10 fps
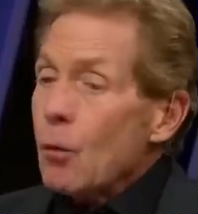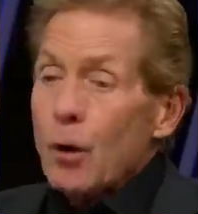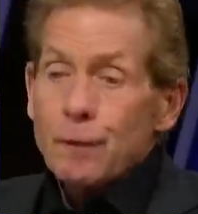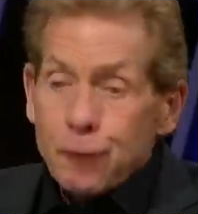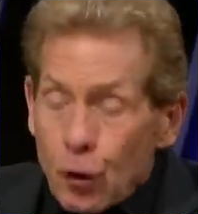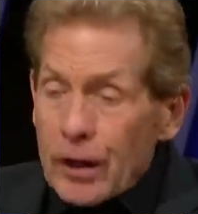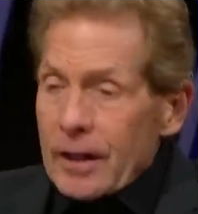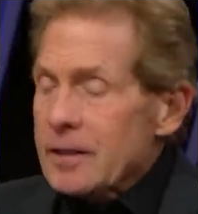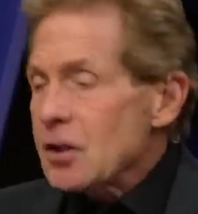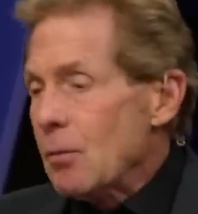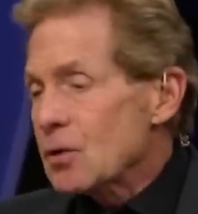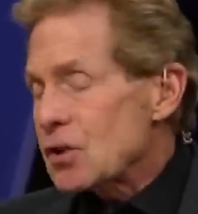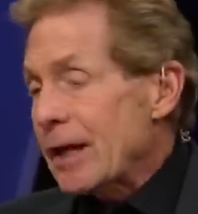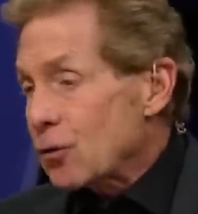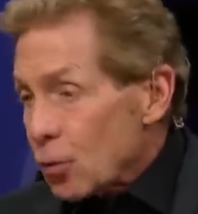we're free. It's
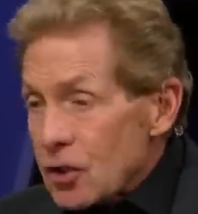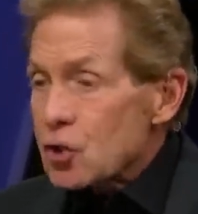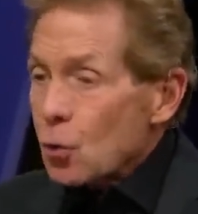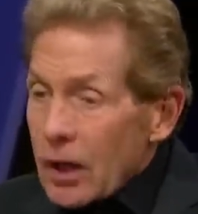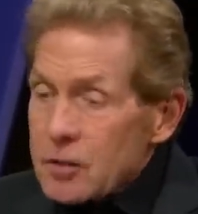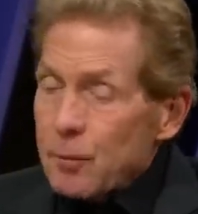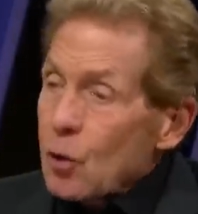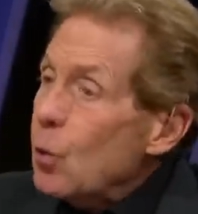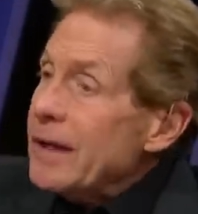almost like Russell Westbrook.